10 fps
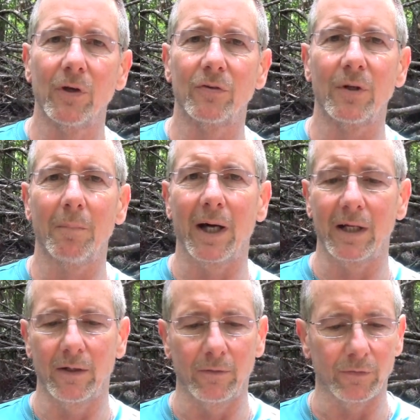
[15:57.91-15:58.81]
you're
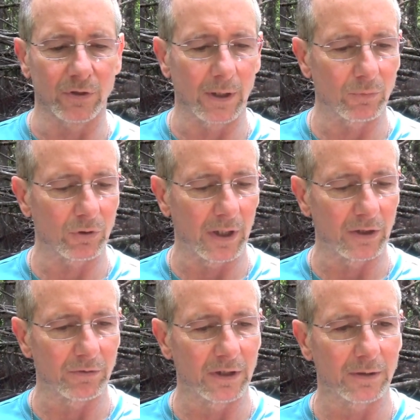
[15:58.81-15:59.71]
somebody who for some
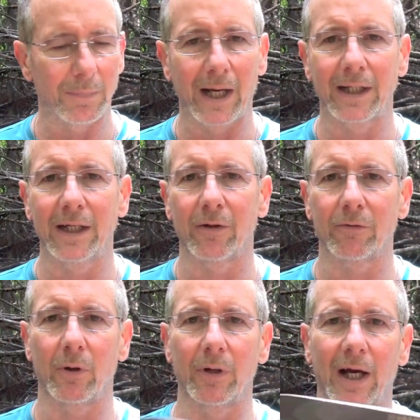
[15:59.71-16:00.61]
strange reason might need to throw a